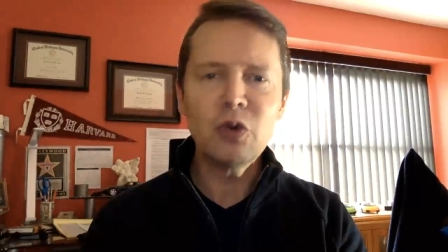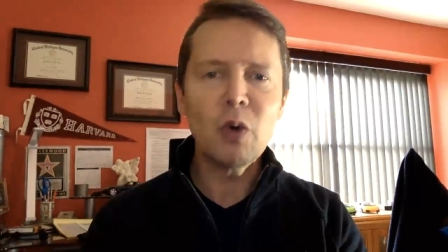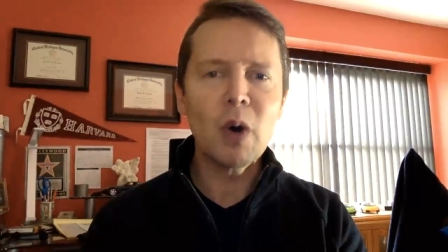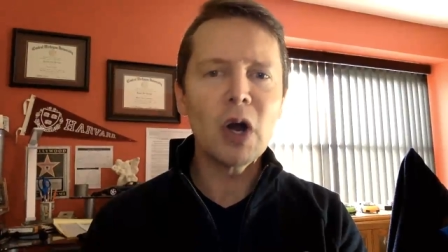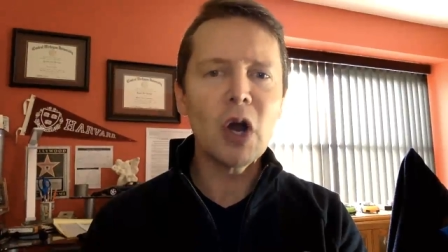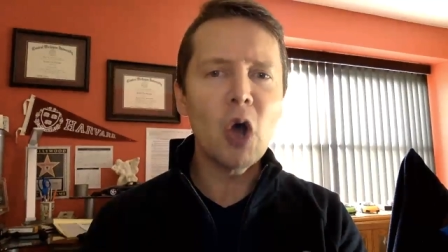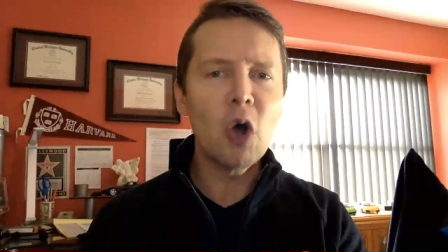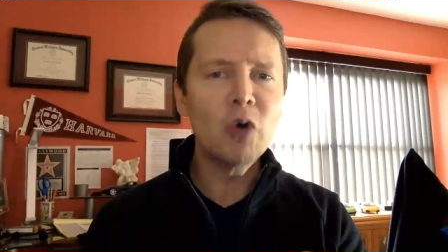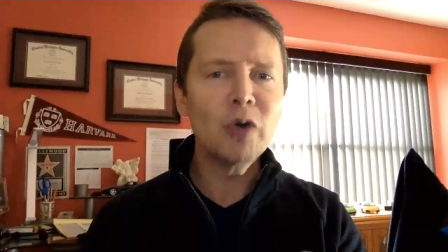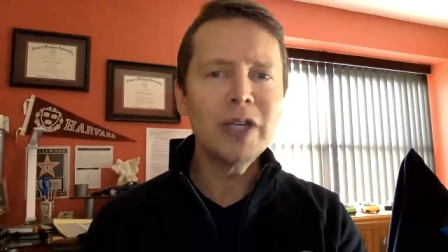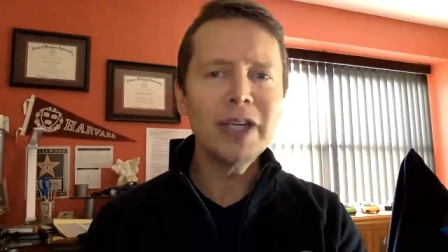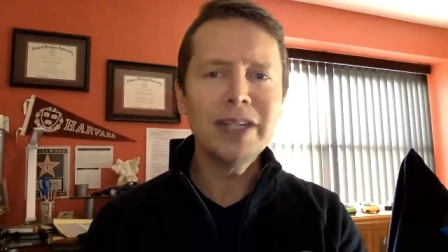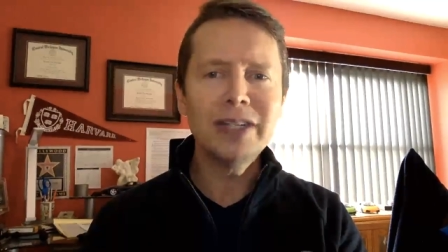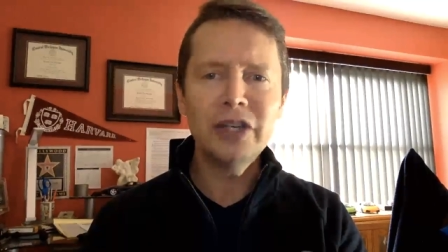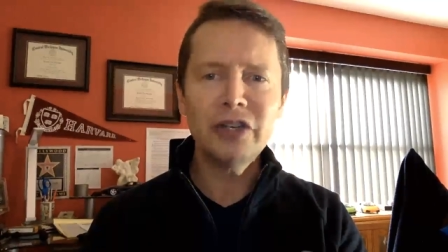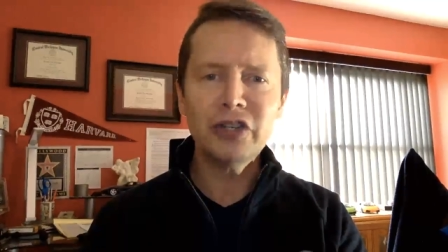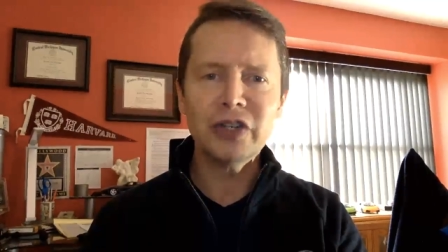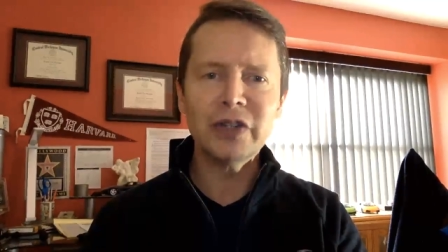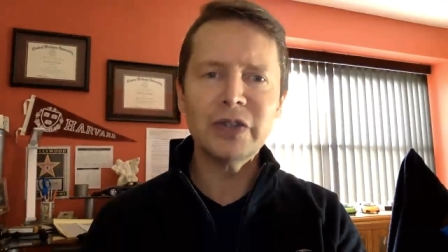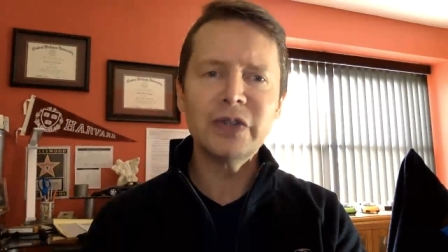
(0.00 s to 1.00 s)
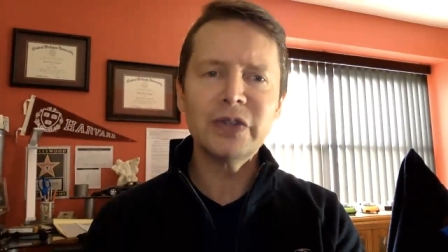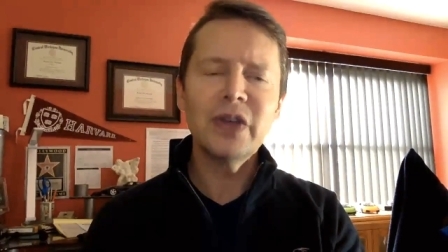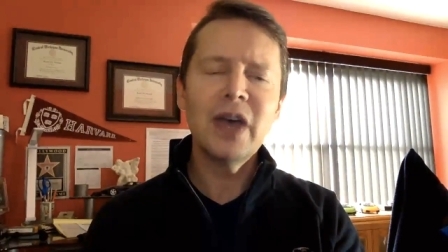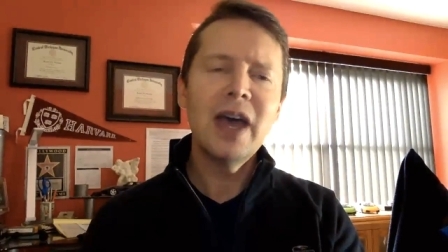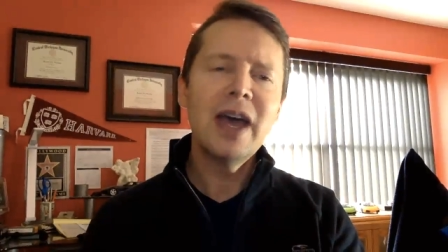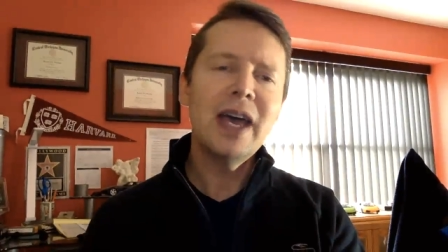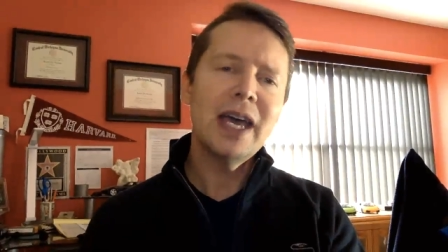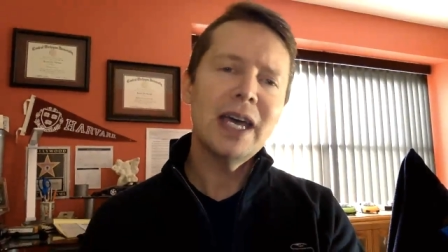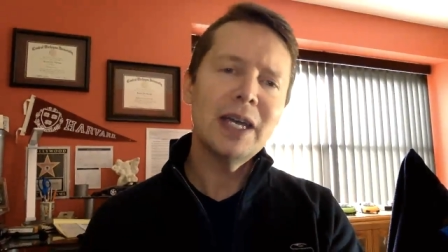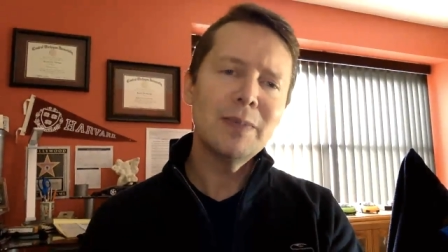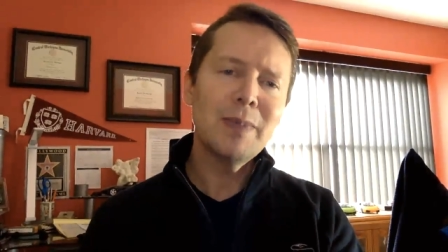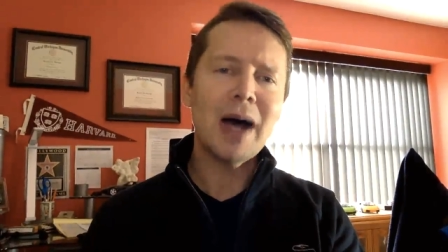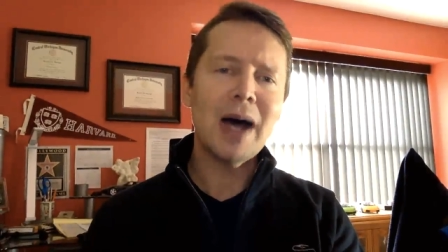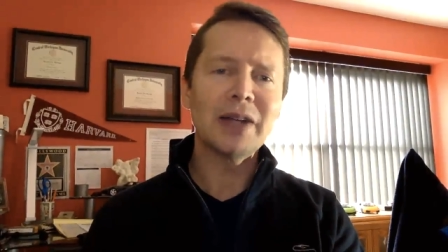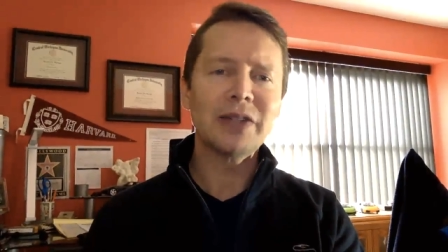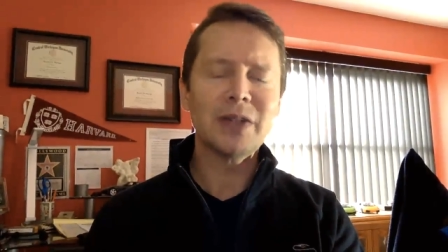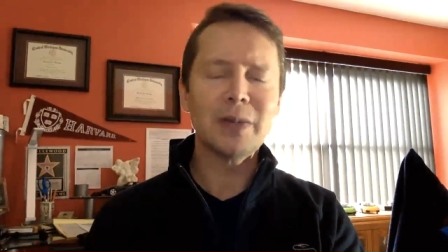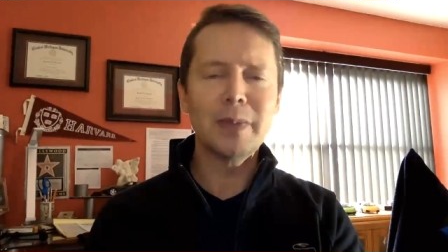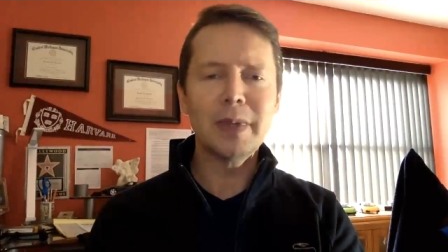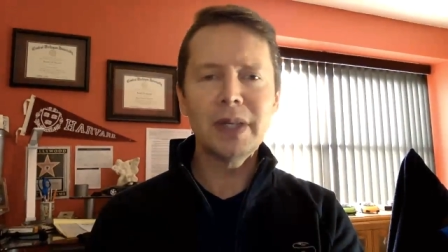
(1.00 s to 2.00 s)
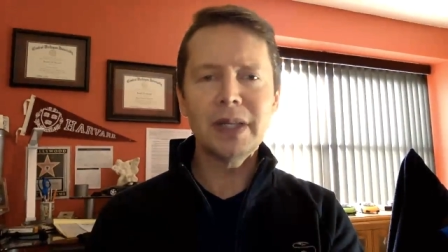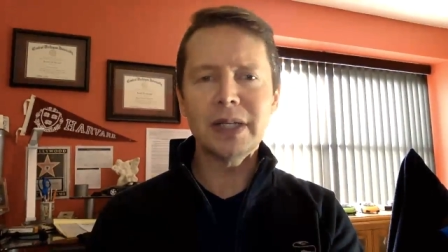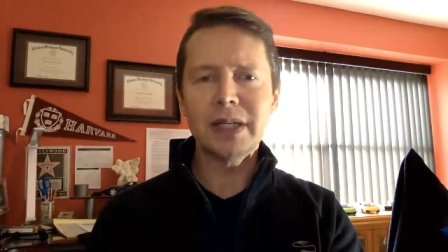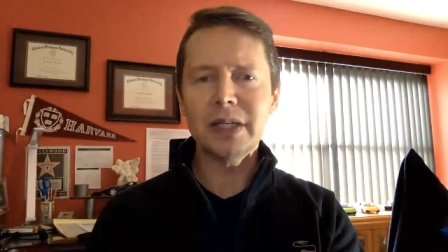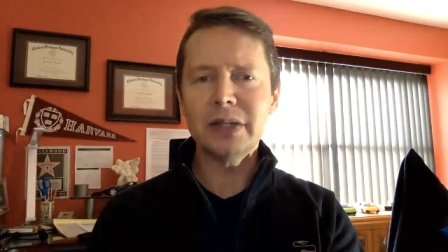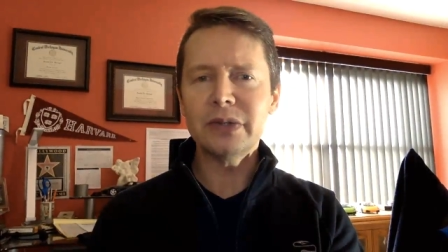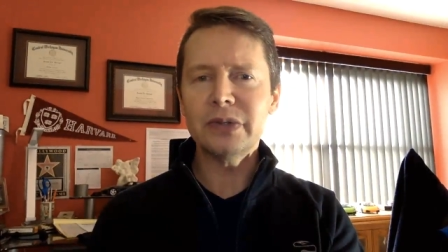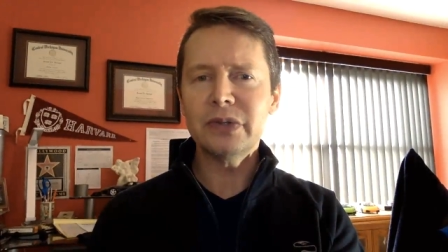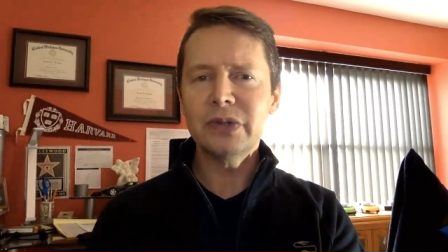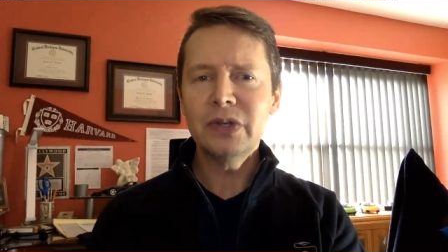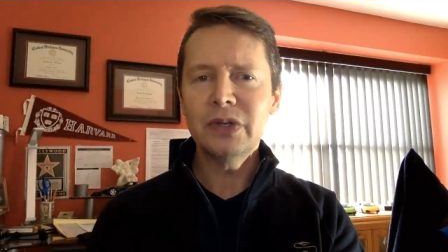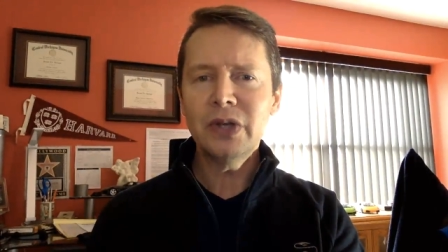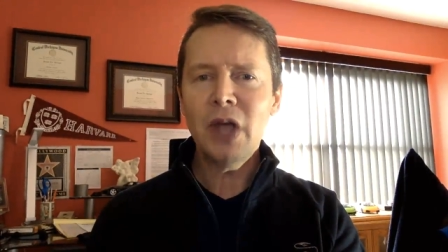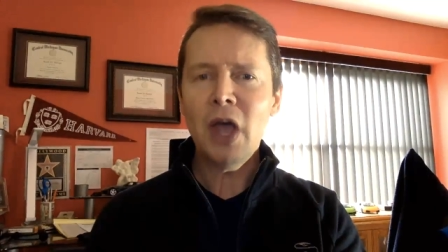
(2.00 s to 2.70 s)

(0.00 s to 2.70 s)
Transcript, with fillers: to our own conditions and possibilities.